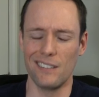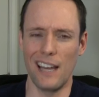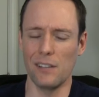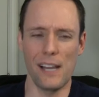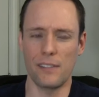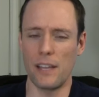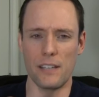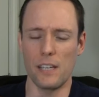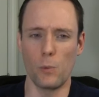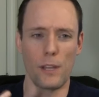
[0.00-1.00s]
Not like they
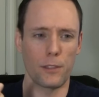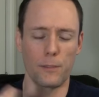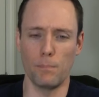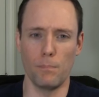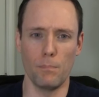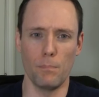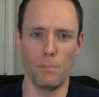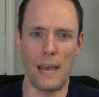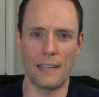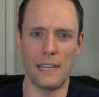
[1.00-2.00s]
did with
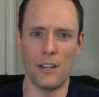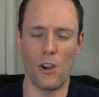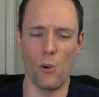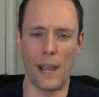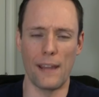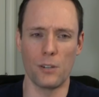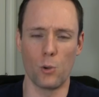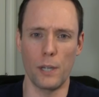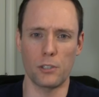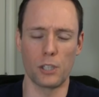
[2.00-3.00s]
Magneto and
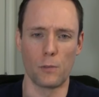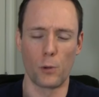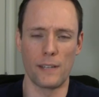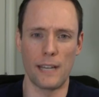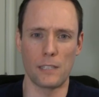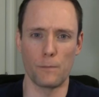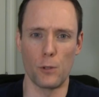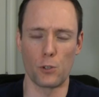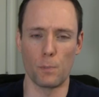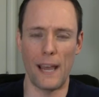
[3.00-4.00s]
Quicksilver in Days of
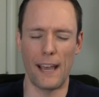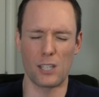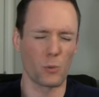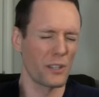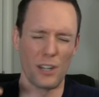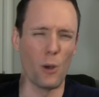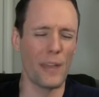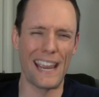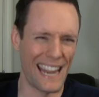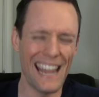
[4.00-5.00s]
Future Past, where, you know,
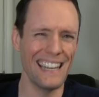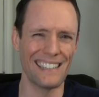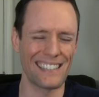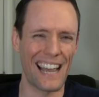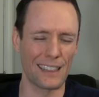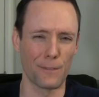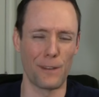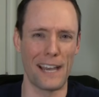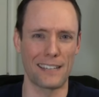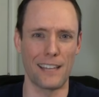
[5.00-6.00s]
they hint at the
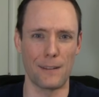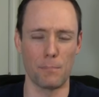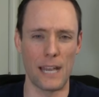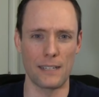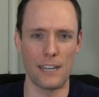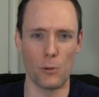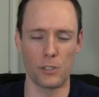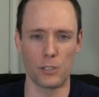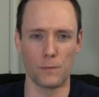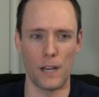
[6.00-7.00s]
fact that Magneto
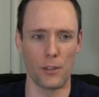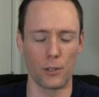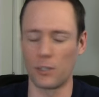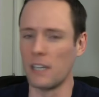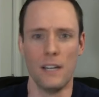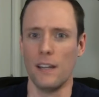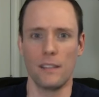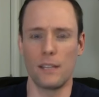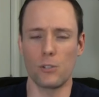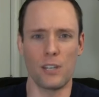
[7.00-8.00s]
was his father.
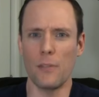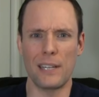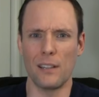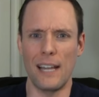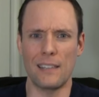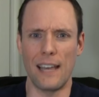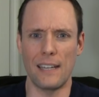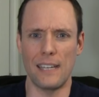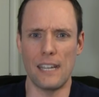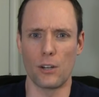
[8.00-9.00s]
There's nothing like
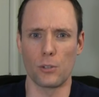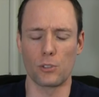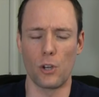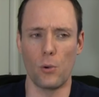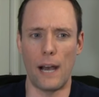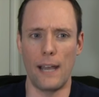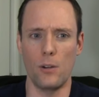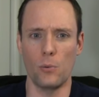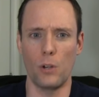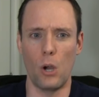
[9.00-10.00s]
that here, so I
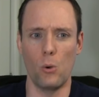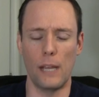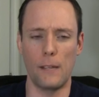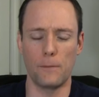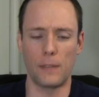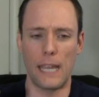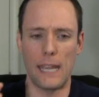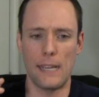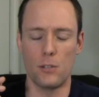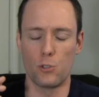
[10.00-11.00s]
don't know if
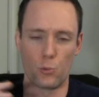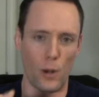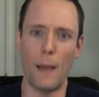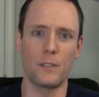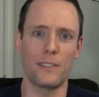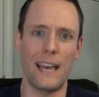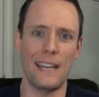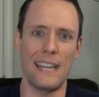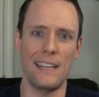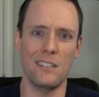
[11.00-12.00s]
they dropped
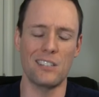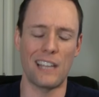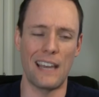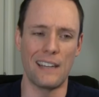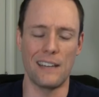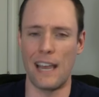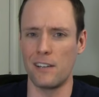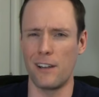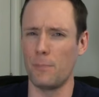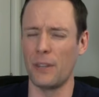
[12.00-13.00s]
that hint and it
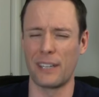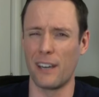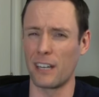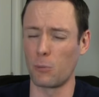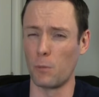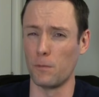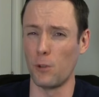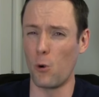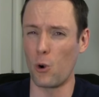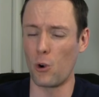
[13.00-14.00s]
ended up on the cutting room
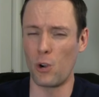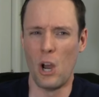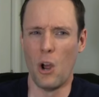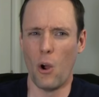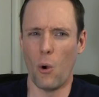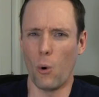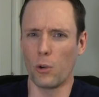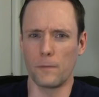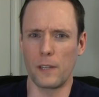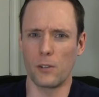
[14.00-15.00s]
floor,
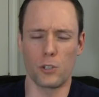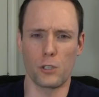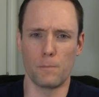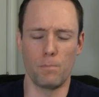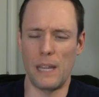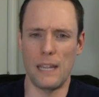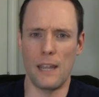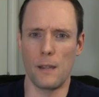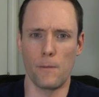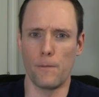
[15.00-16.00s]
or if they're just
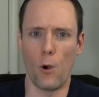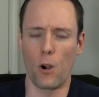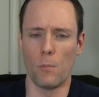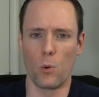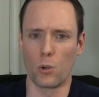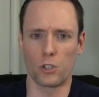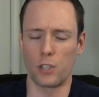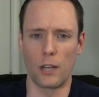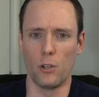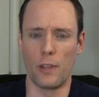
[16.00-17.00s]
being far more
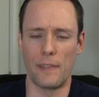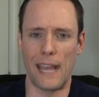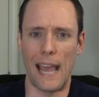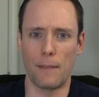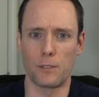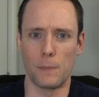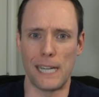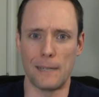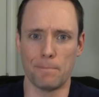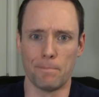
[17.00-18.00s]
subtle than they have to
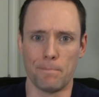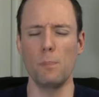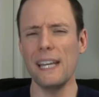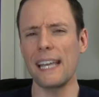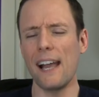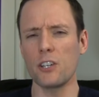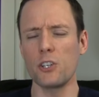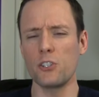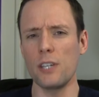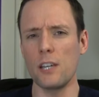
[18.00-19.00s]
be. The big
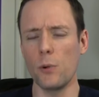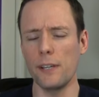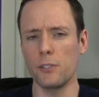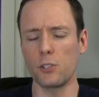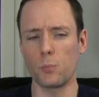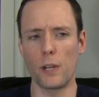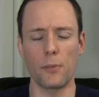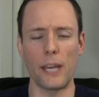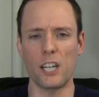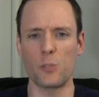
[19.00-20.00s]
action sequence
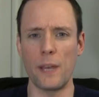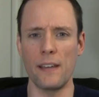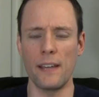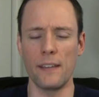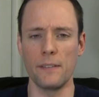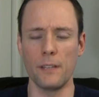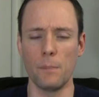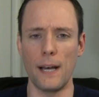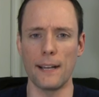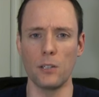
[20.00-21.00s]
with X Men and
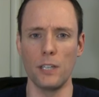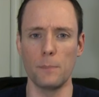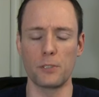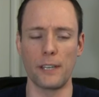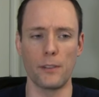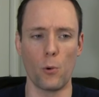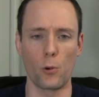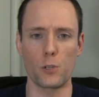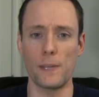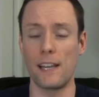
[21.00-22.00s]
Apocalypse and the
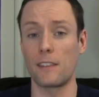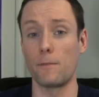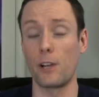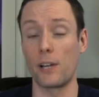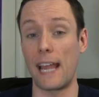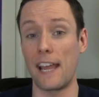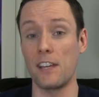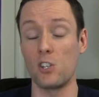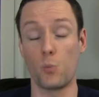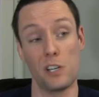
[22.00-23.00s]
Horsemen at the very
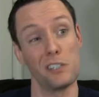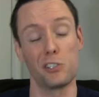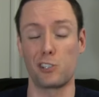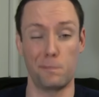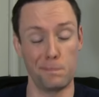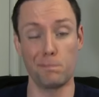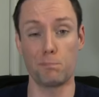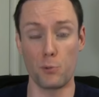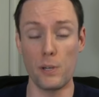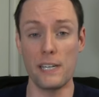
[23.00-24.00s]
end was
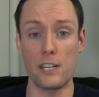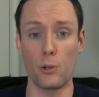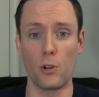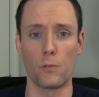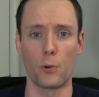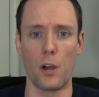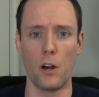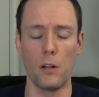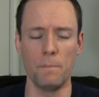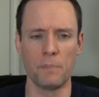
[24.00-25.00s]
pretty good
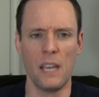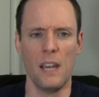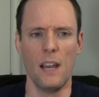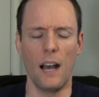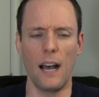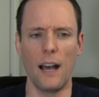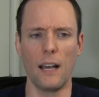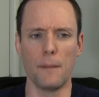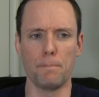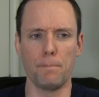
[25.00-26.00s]
overall.
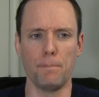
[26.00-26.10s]
Uh,